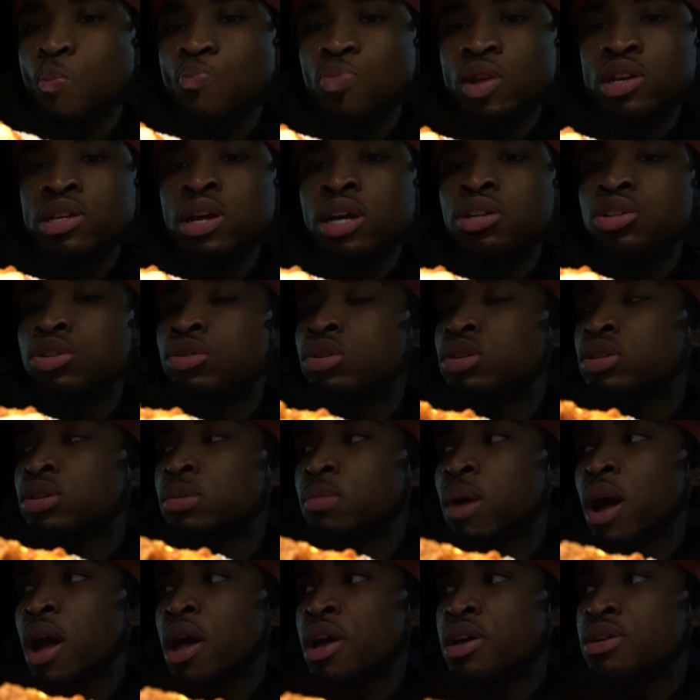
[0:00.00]
is that yours or
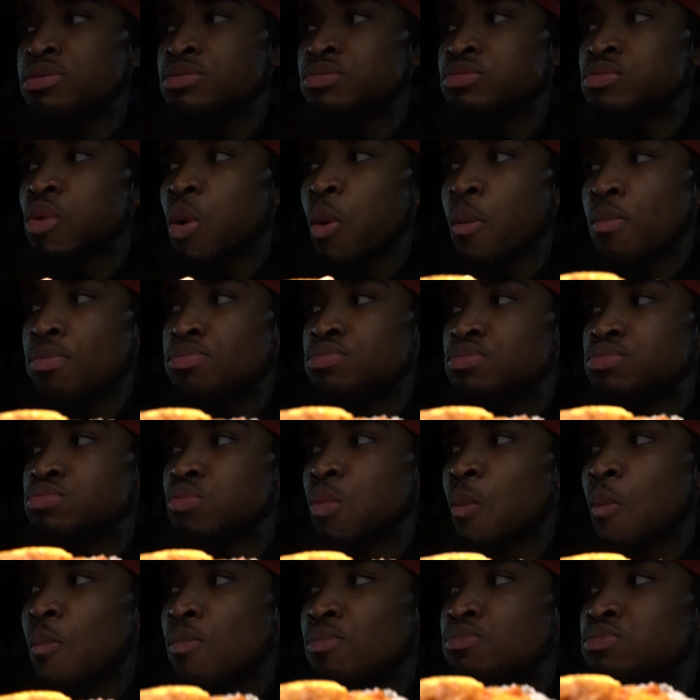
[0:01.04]
mine?
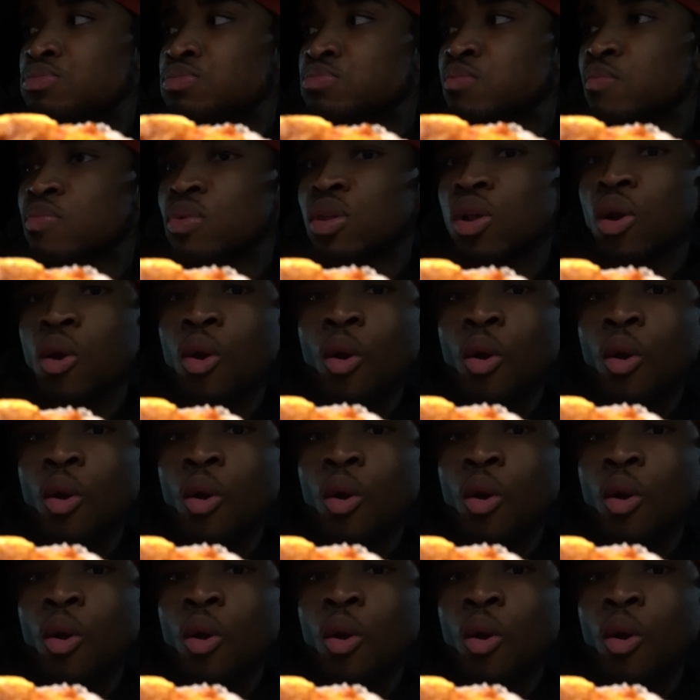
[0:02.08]
Yours.